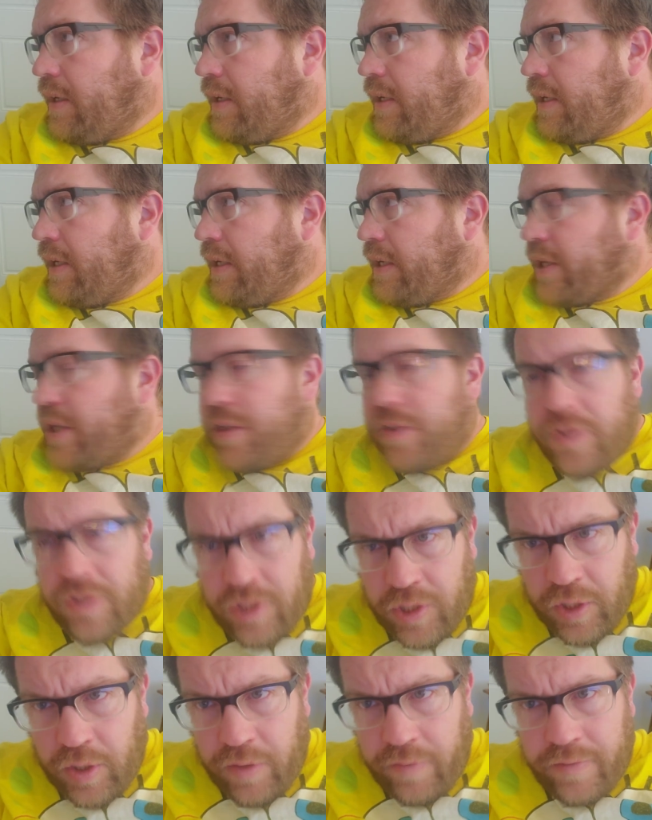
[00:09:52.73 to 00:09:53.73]
and
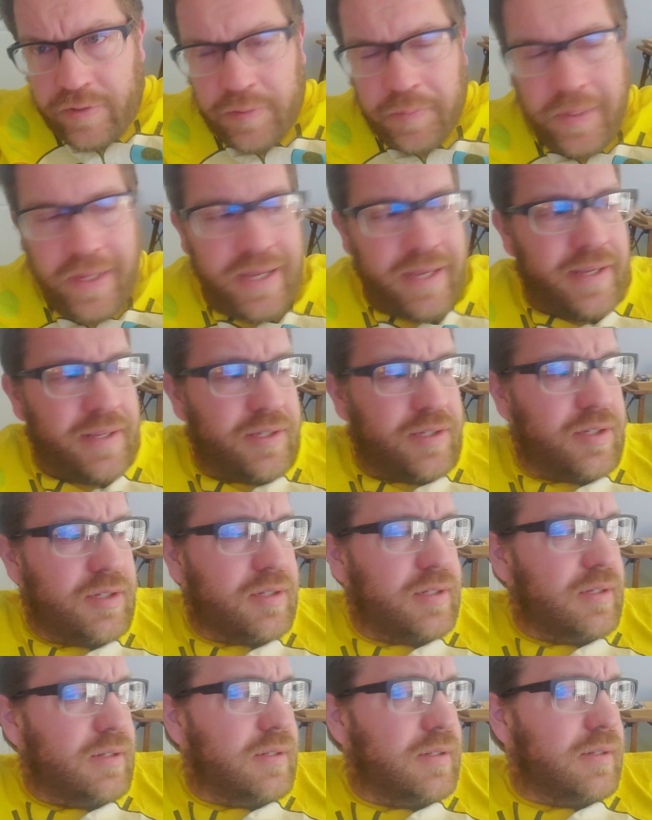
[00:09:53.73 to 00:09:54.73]
conserve
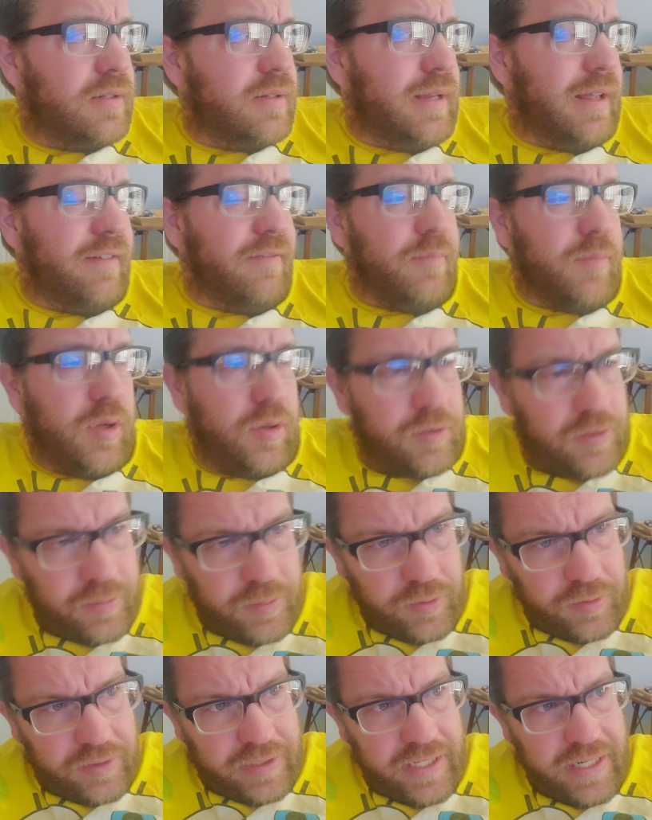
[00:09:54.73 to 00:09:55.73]
space, have
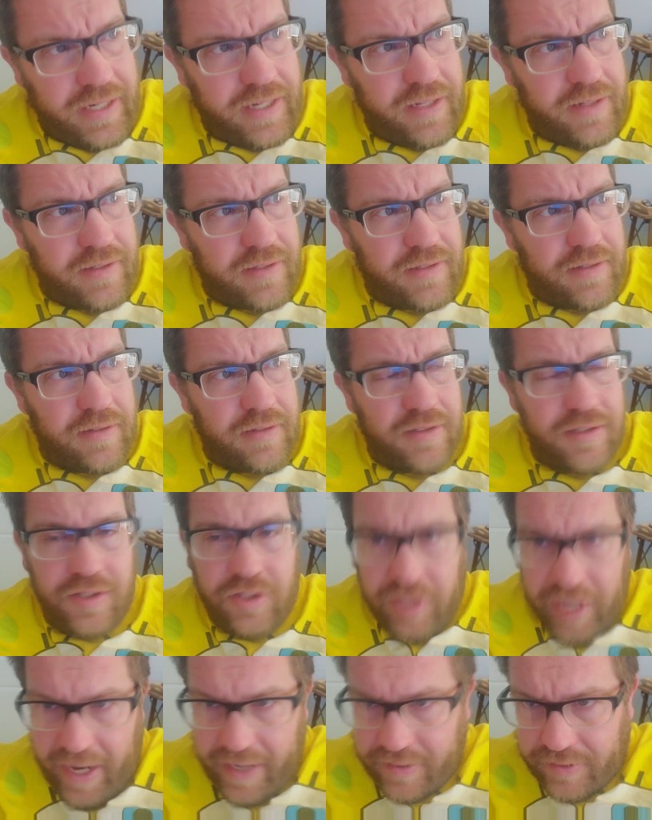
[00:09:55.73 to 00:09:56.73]
multiple tenants
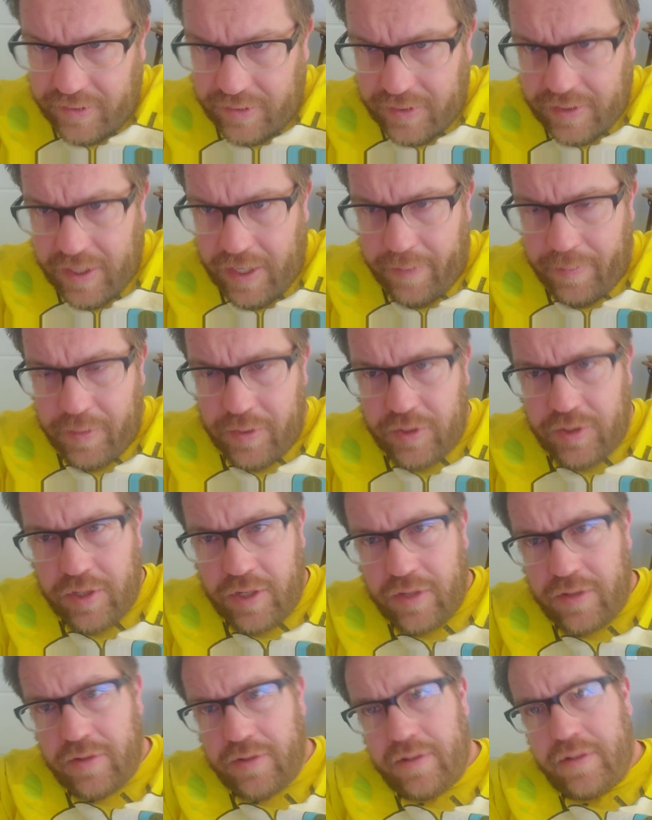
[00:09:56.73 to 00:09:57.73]
stacked on top of each
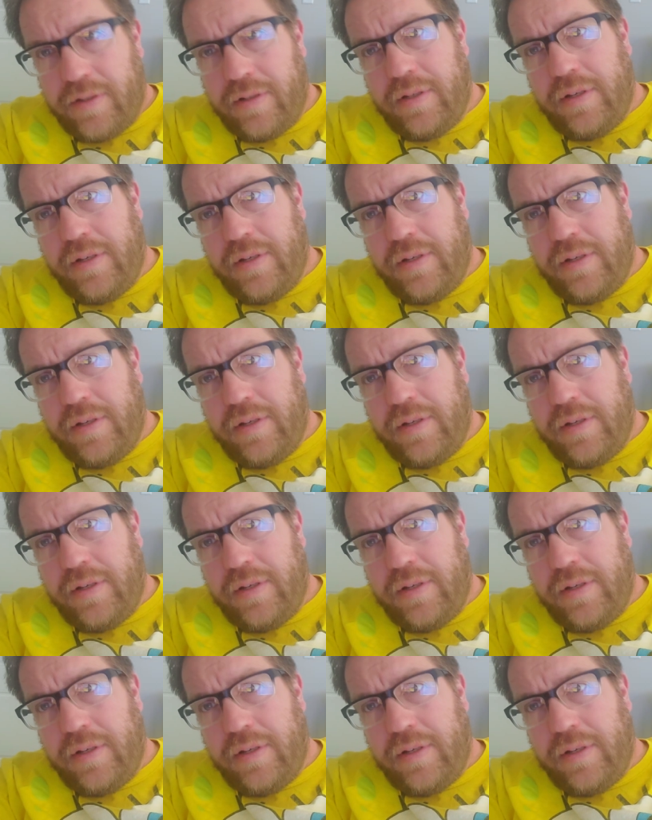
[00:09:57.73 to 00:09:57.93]
other.